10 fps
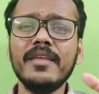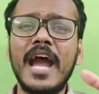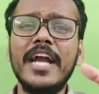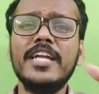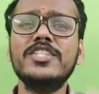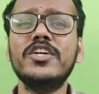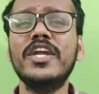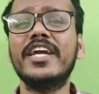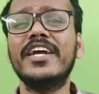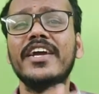
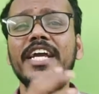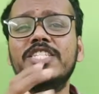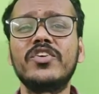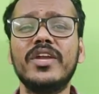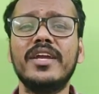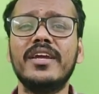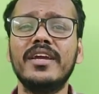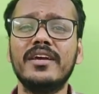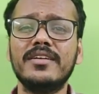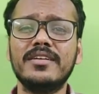hydrogenic injury.
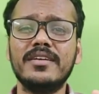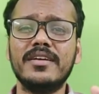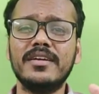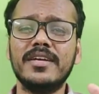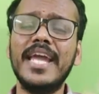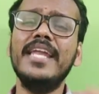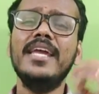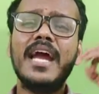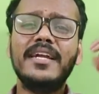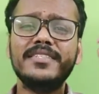
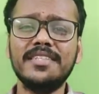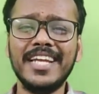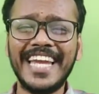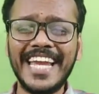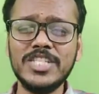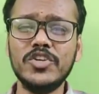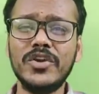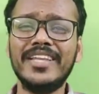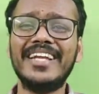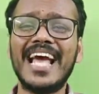Any hydrogenic
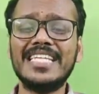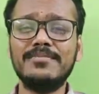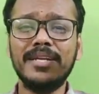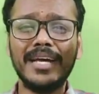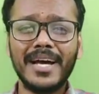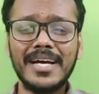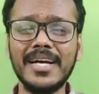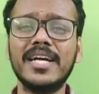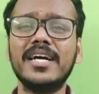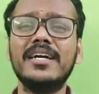injury that has been
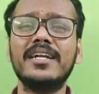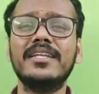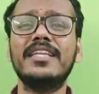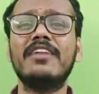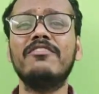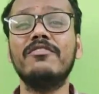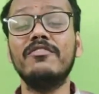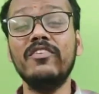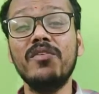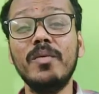occurred, that
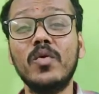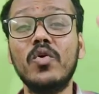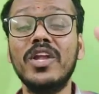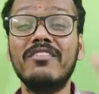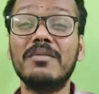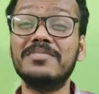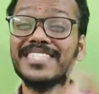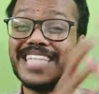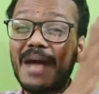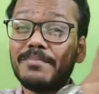we will be coding
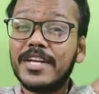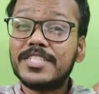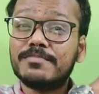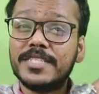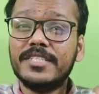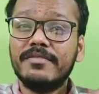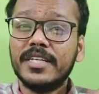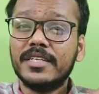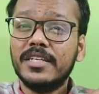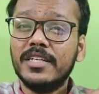from chapter
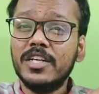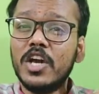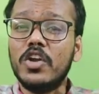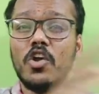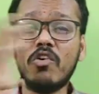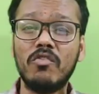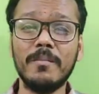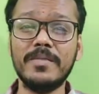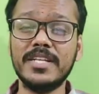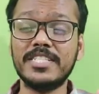specific, not
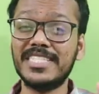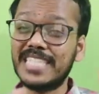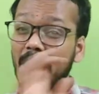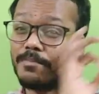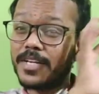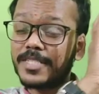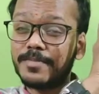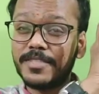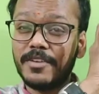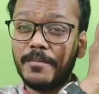from this chapter
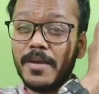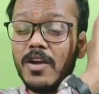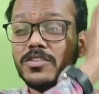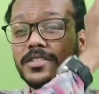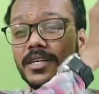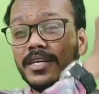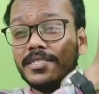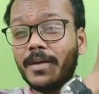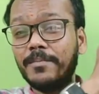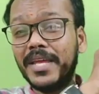specific, because
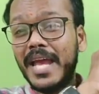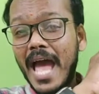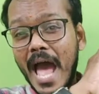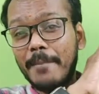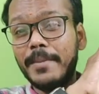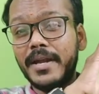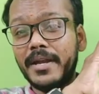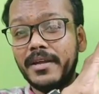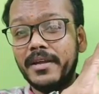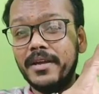something happened,